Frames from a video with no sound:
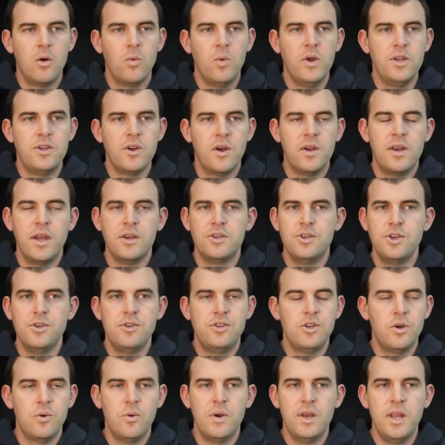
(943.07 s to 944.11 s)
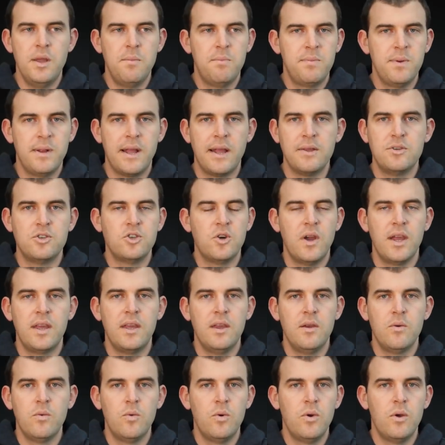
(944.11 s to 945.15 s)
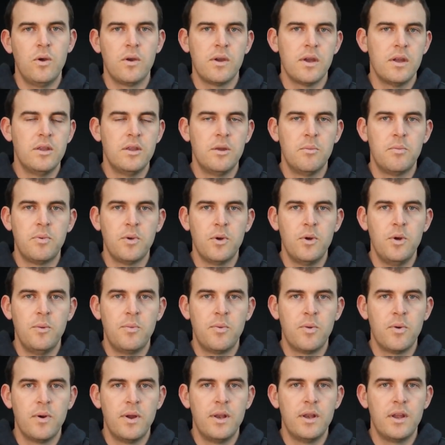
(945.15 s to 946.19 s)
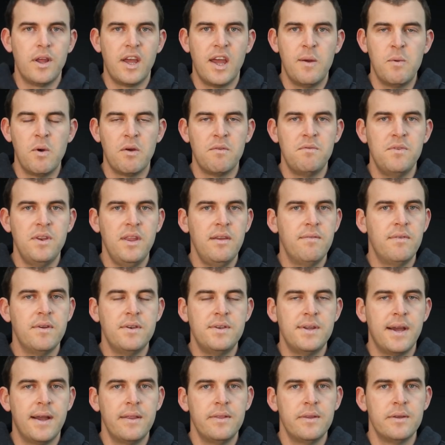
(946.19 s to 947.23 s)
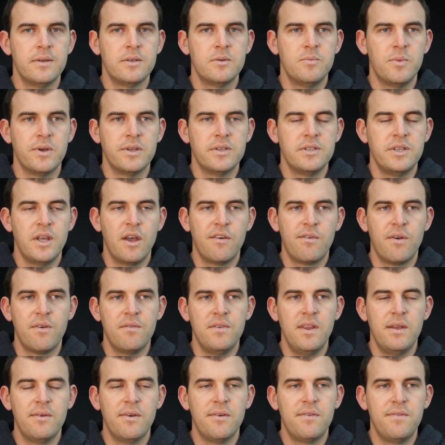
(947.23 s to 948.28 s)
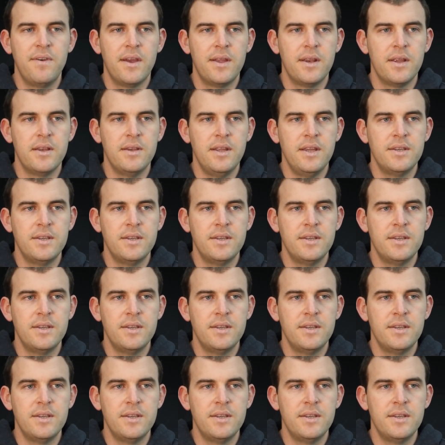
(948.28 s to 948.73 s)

We don't actually do any blood tracking work in the blueprint. I've never done this myself. I've never found it